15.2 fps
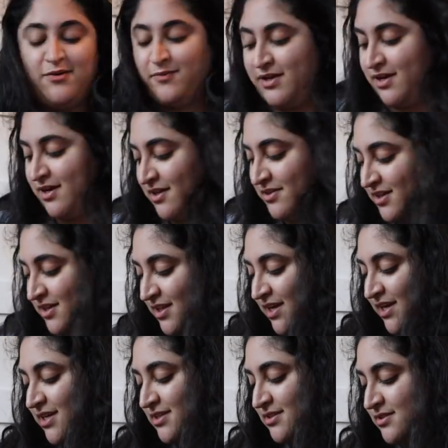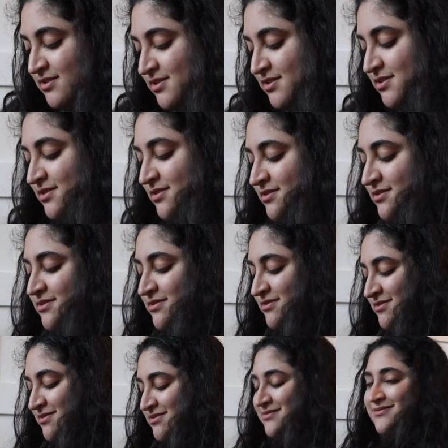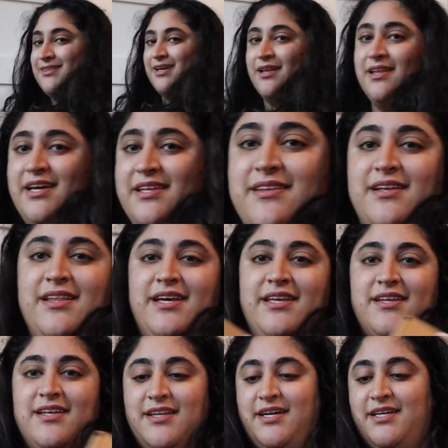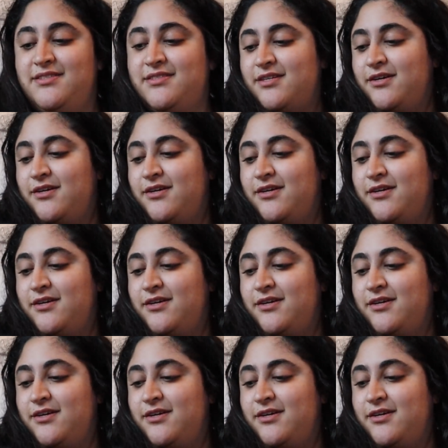Oh my god, the lens. The lens.